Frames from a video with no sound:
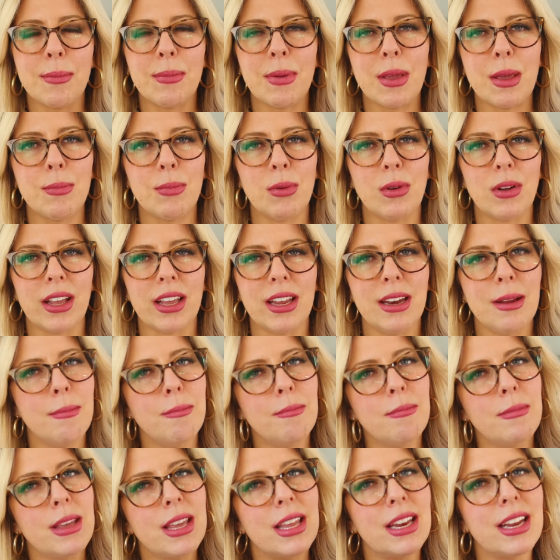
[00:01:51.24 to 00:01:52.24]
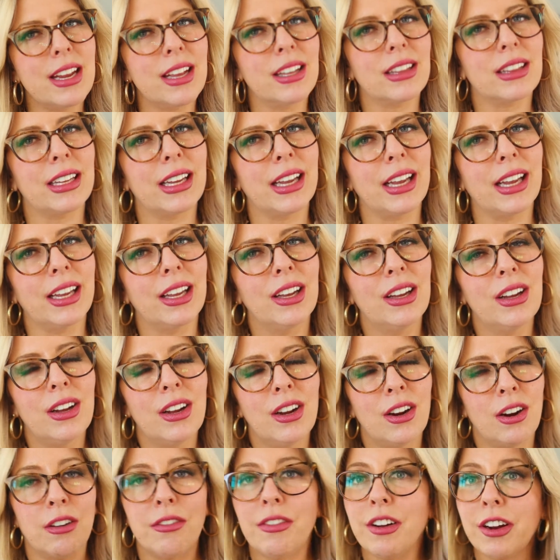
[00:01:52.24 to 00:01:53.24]
that people can immediately,
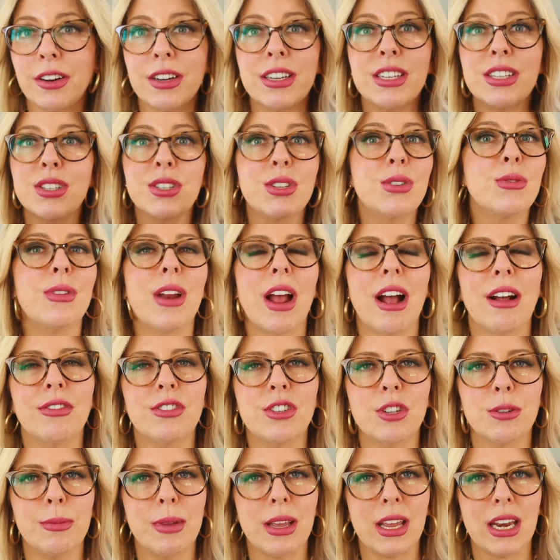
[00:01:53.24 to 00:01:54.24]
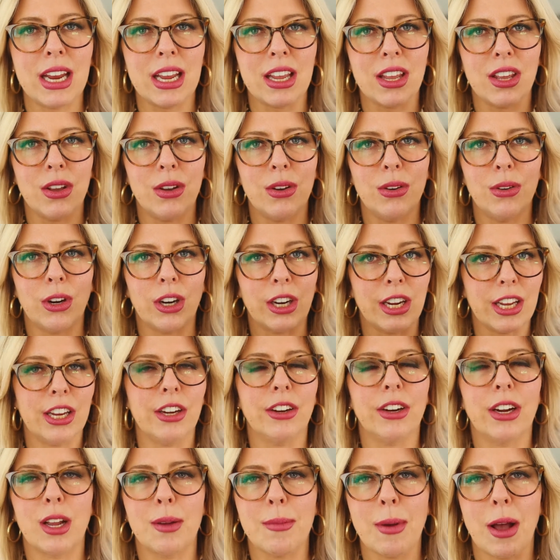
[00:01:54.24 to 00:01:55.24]
or very soon after meeting you or
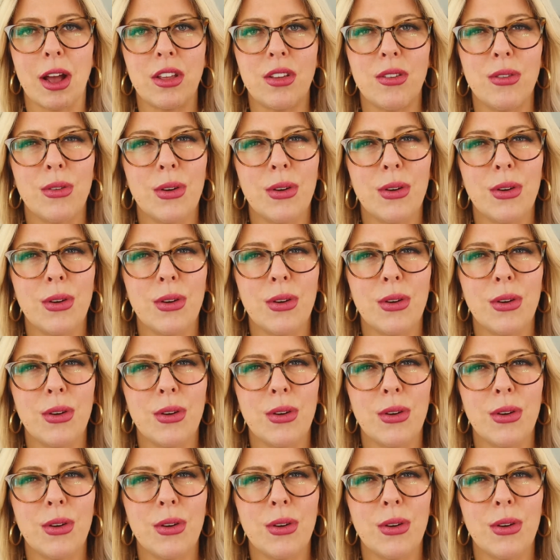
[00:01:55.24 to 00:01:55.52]
hearing about